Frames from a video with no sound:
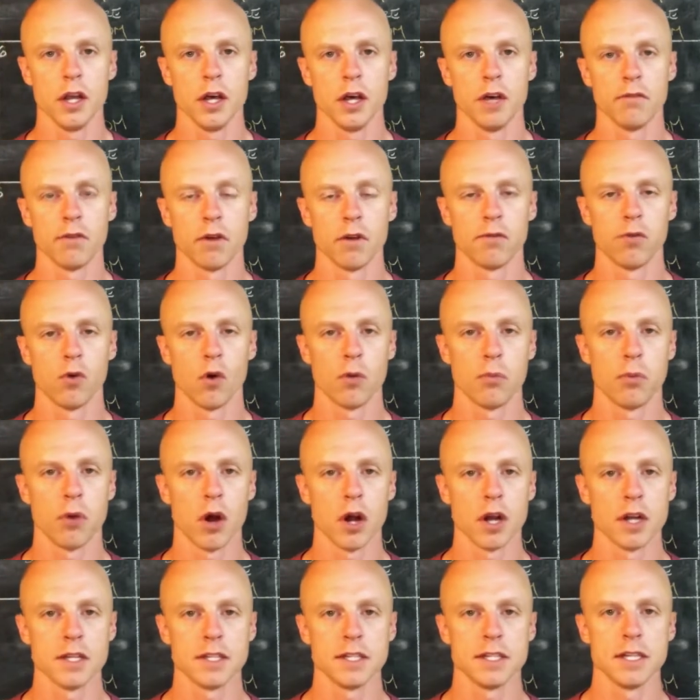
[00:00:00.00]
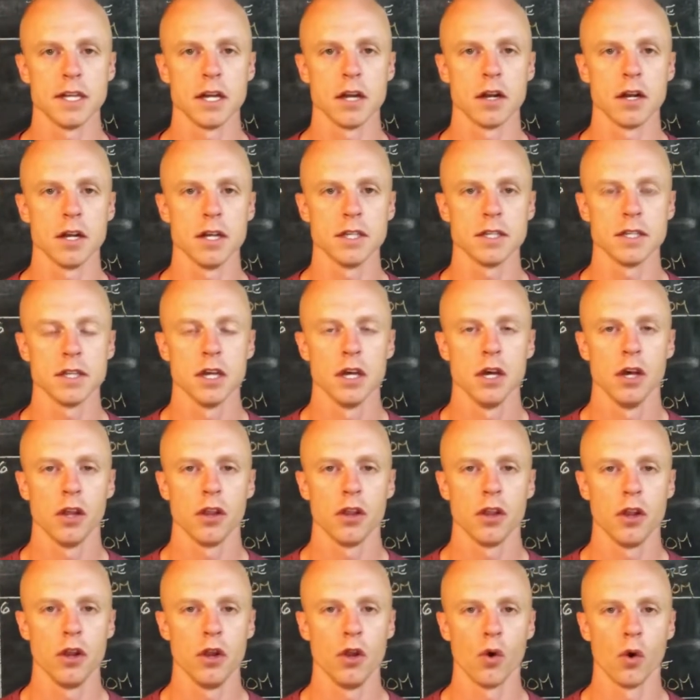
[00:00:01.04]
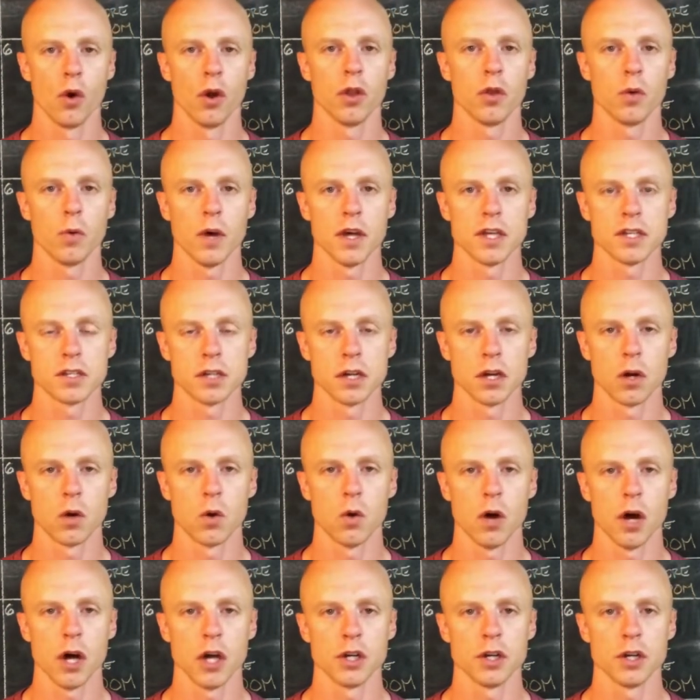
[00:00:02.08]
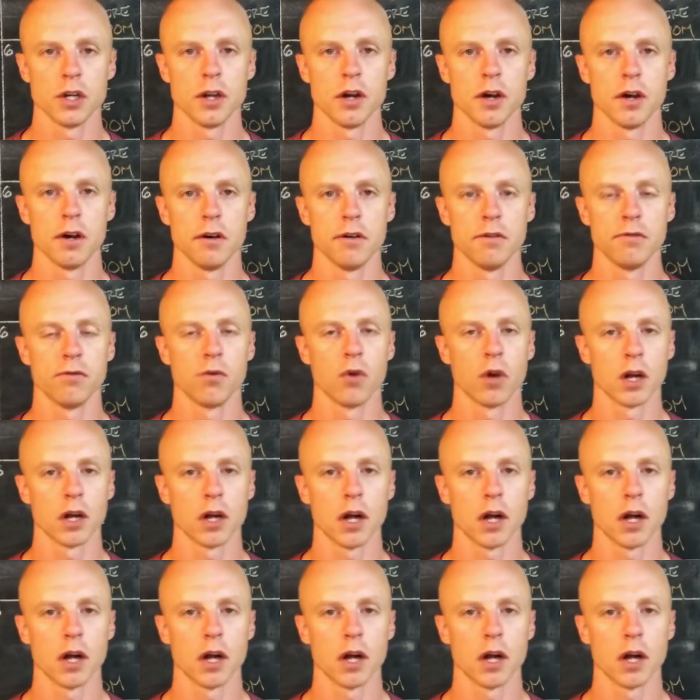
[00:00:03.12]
of our 4-part series, the northwestern quadrant of Fort